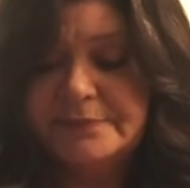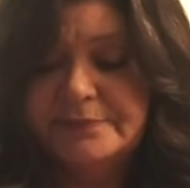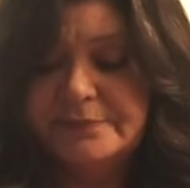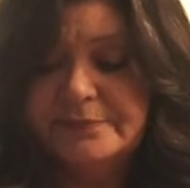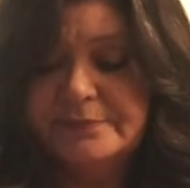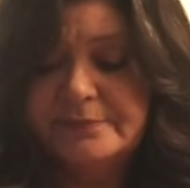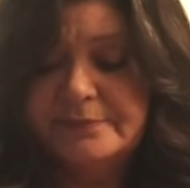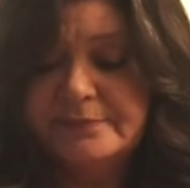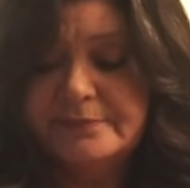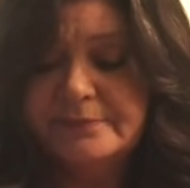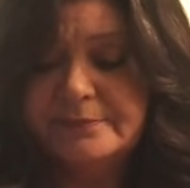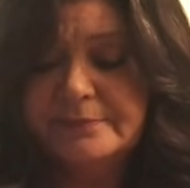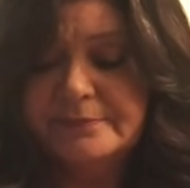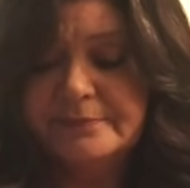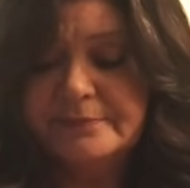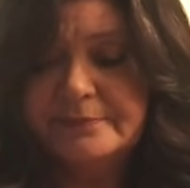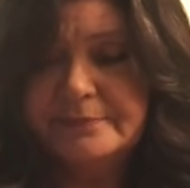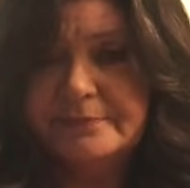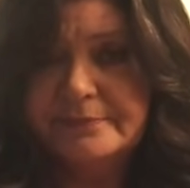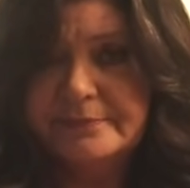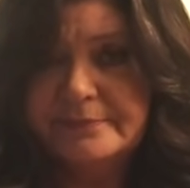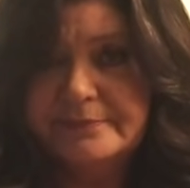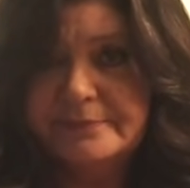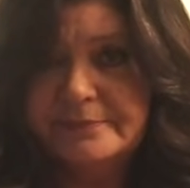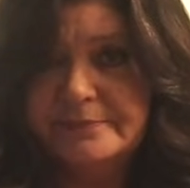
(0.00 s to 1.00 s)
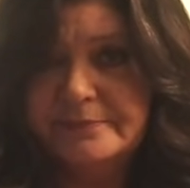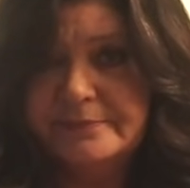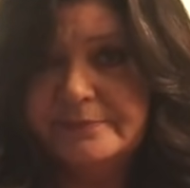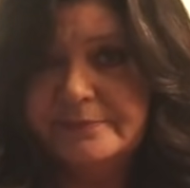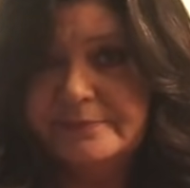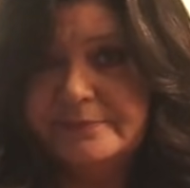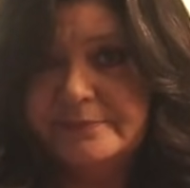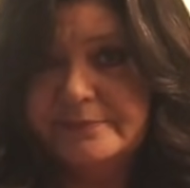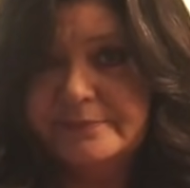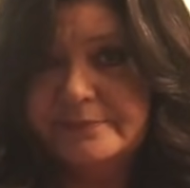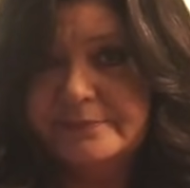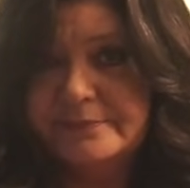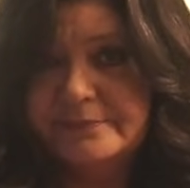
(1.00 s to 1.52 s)

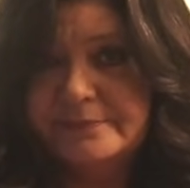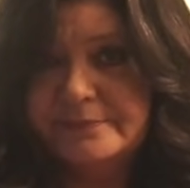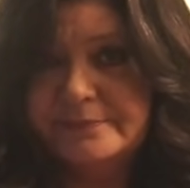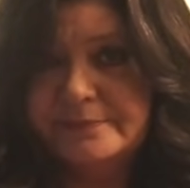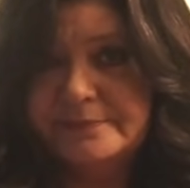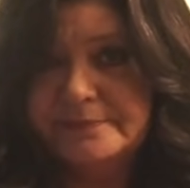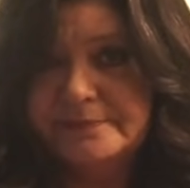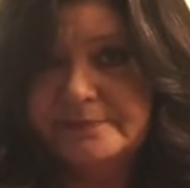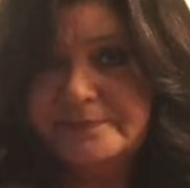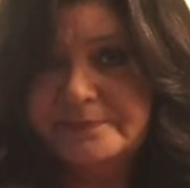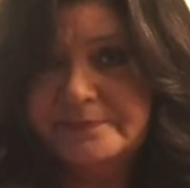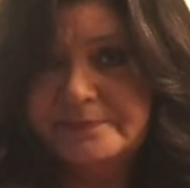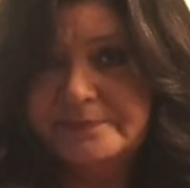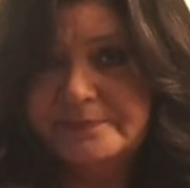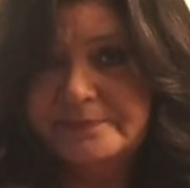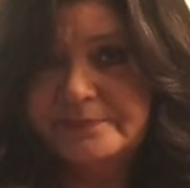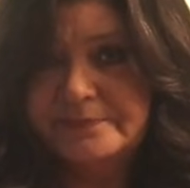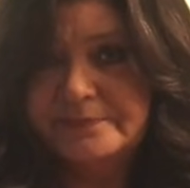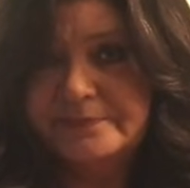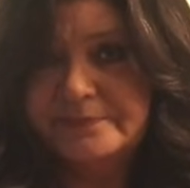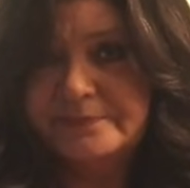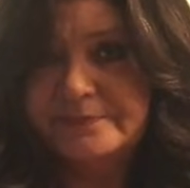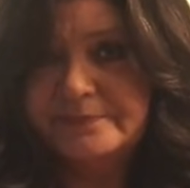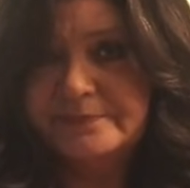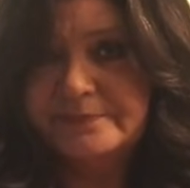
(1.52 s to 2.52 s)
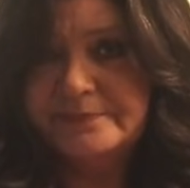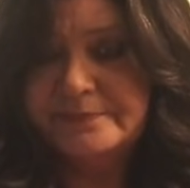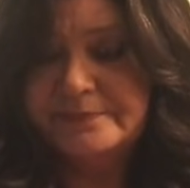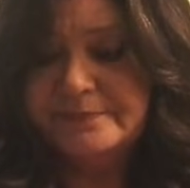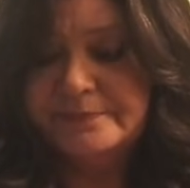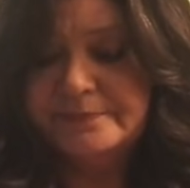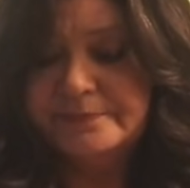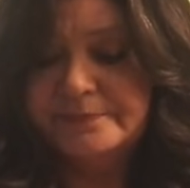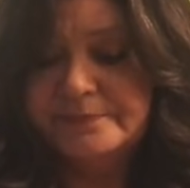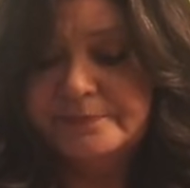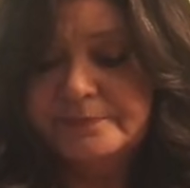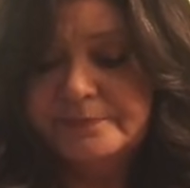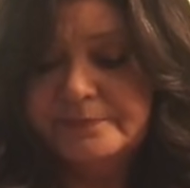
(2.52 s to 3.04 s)

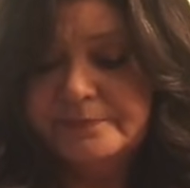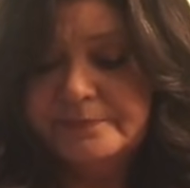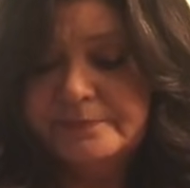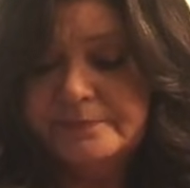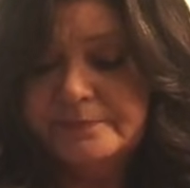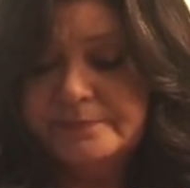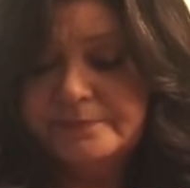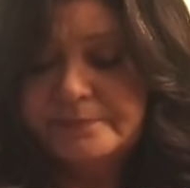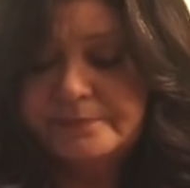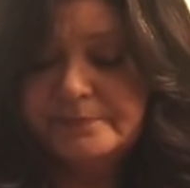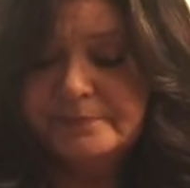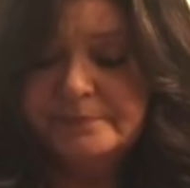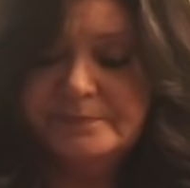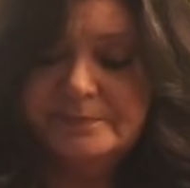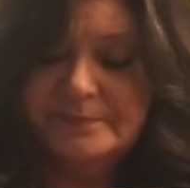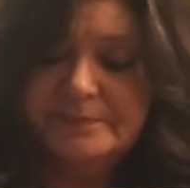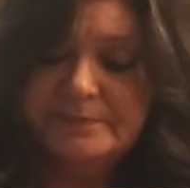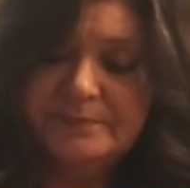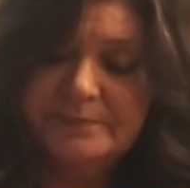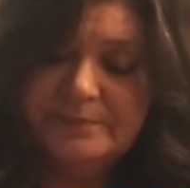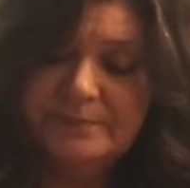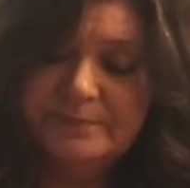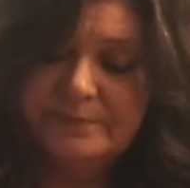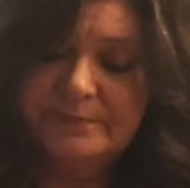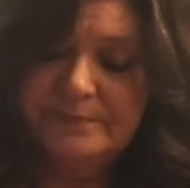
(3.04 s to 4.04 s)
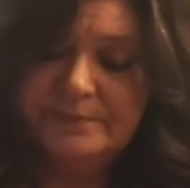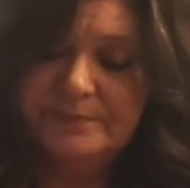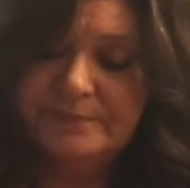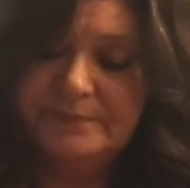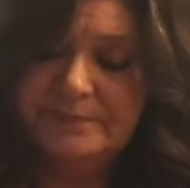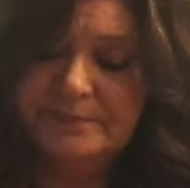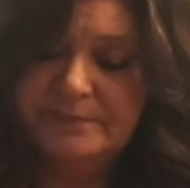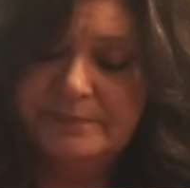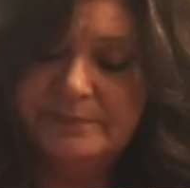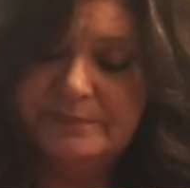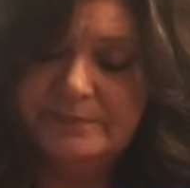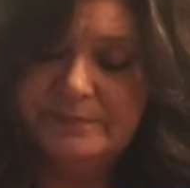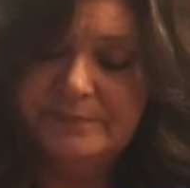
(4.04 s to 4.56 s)

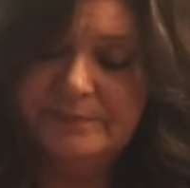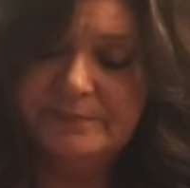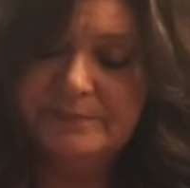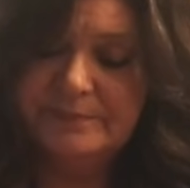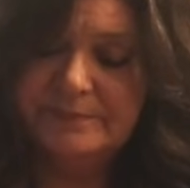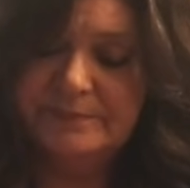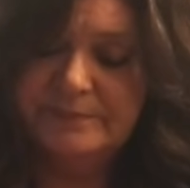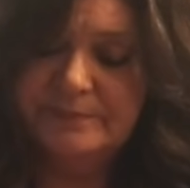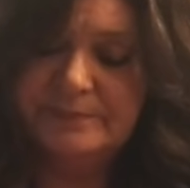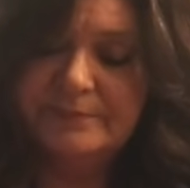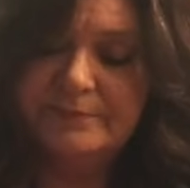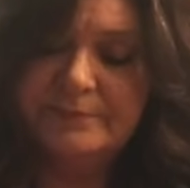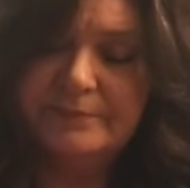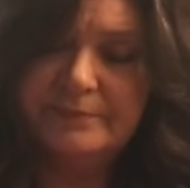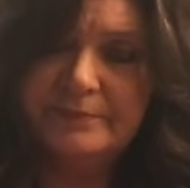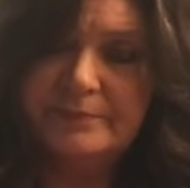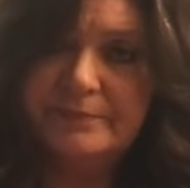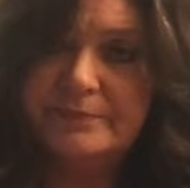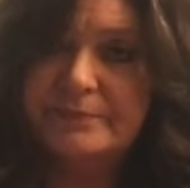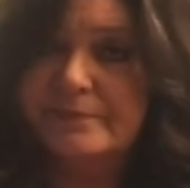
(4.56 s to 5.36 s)
(silence)